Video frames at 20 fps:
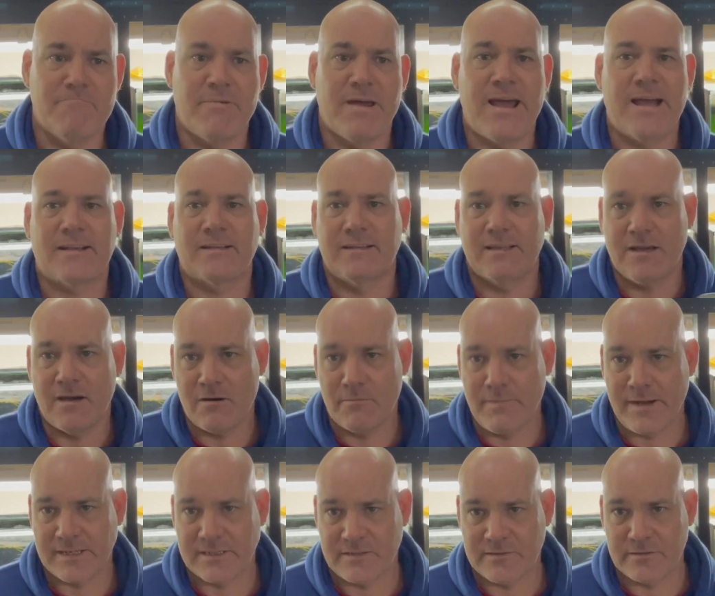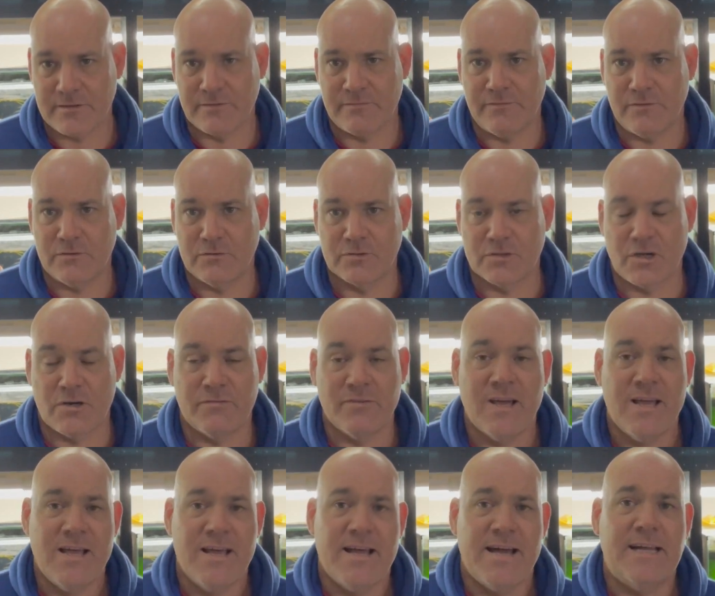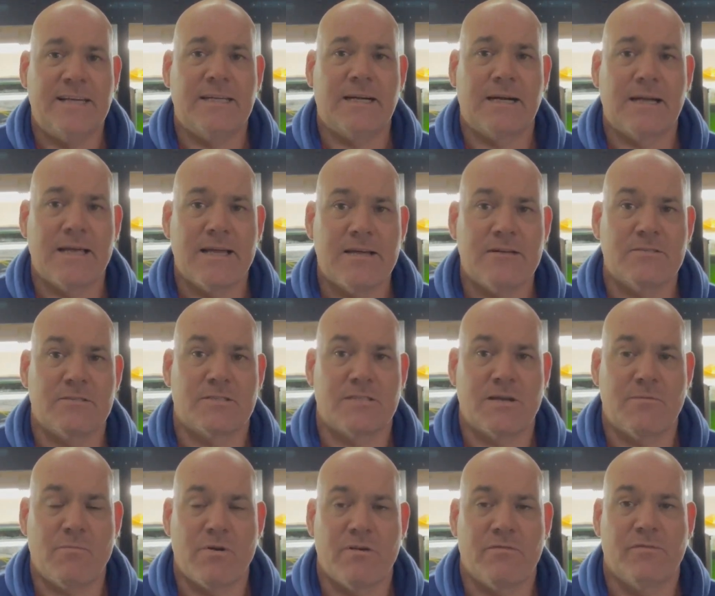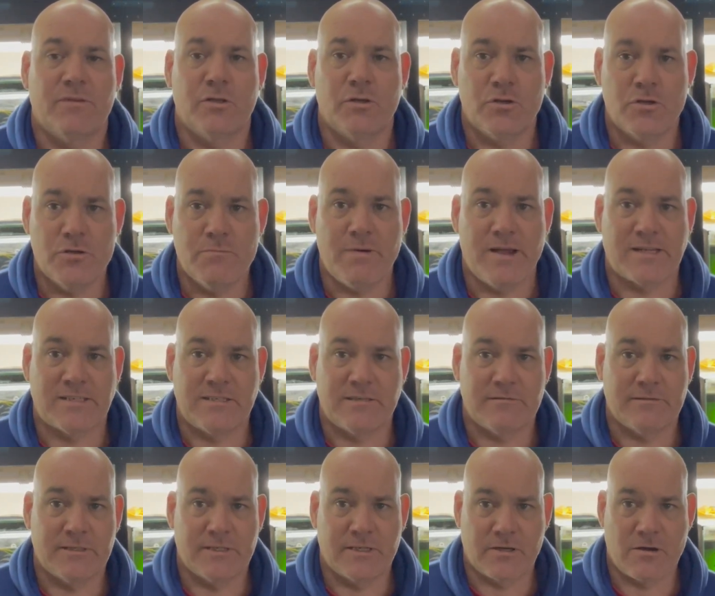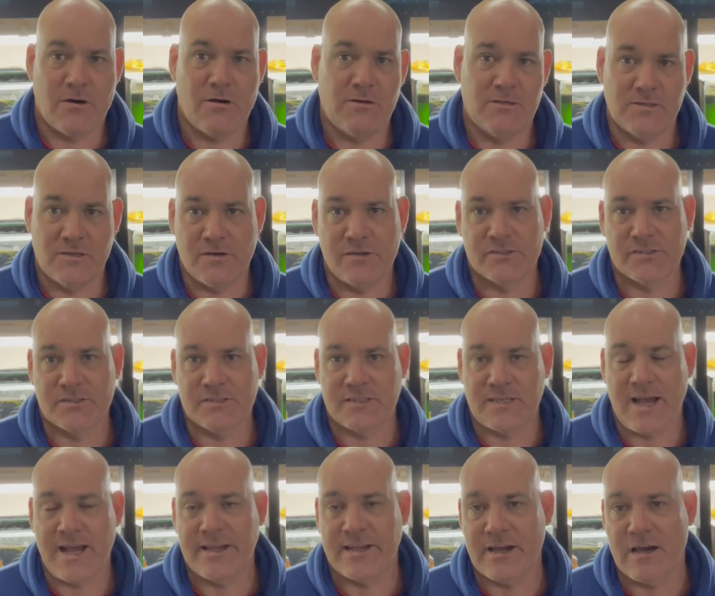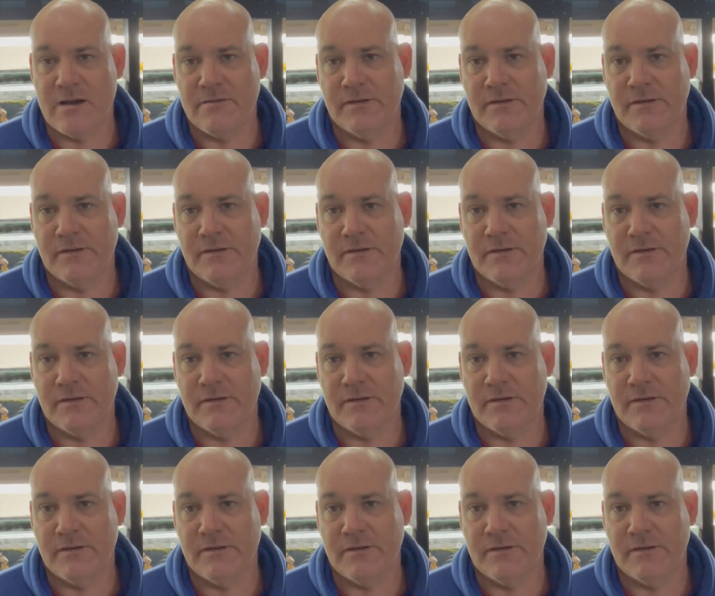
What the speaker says: The old bacteria falls off and allows somewhere for the new bacteria to colonise or take over.